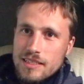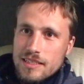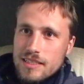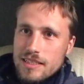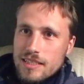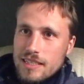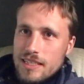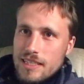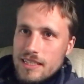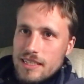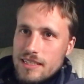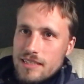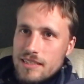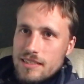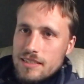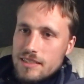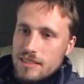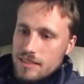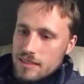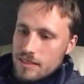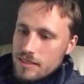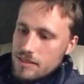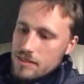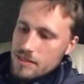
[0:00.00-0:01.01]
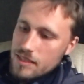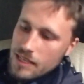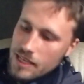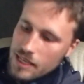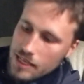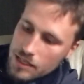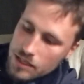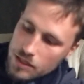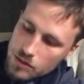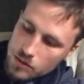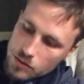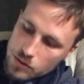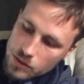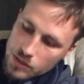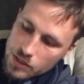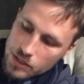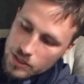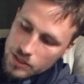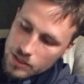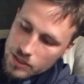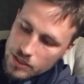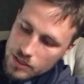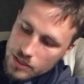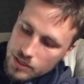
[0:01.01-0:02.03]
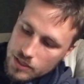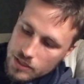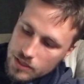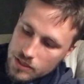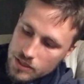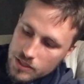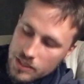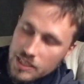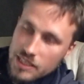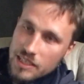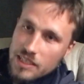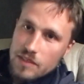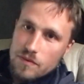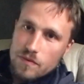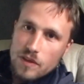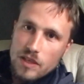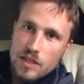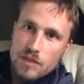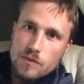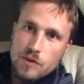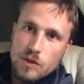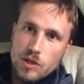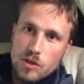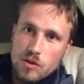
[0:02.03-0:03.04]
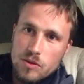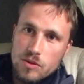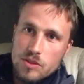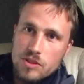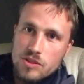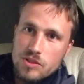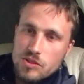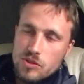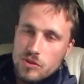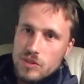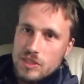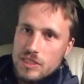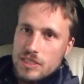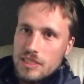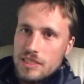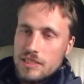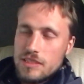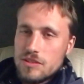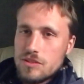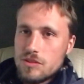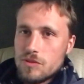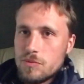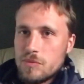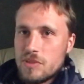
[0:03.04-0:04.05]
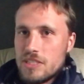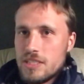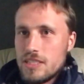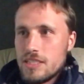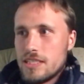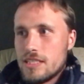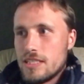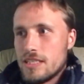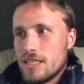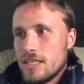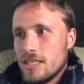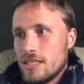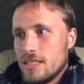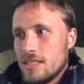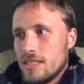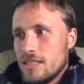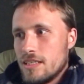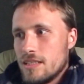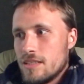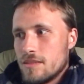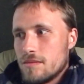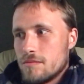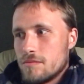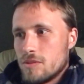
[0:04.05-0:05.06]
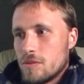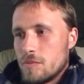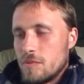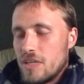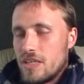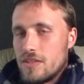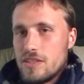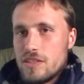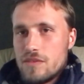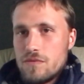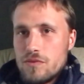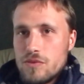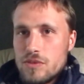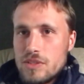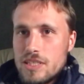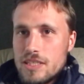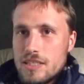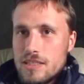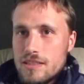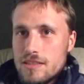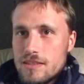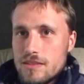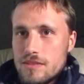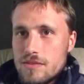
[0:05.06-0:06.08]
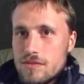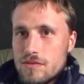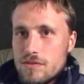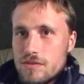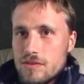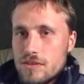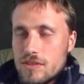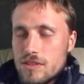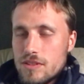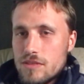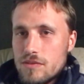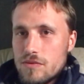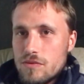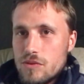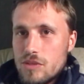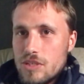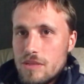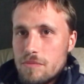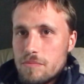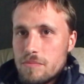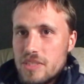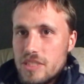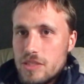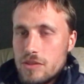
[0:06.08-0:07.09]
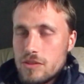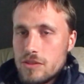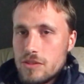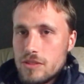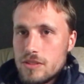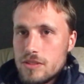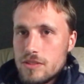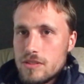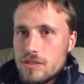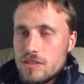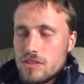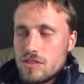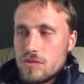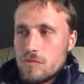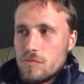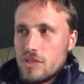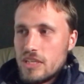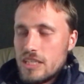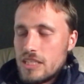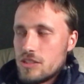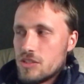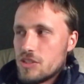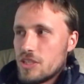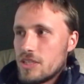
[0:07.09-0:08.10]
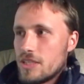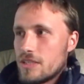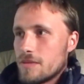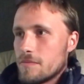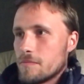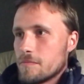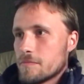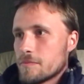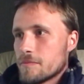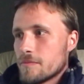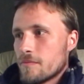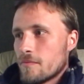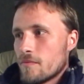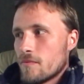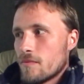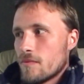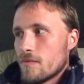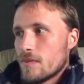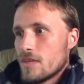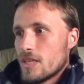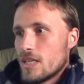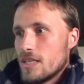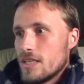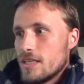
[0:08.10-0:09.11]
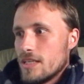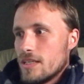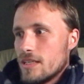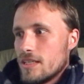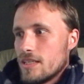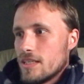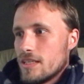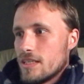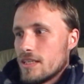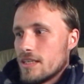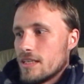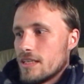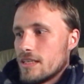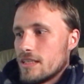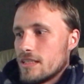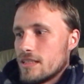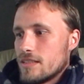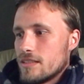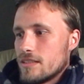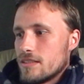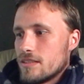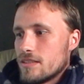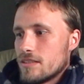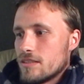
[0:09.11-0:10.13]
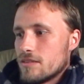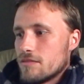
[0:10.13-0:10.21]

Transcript: And it is now nearly 5 o'clock, so I need to be preparing for that meal. It's a bring and share. And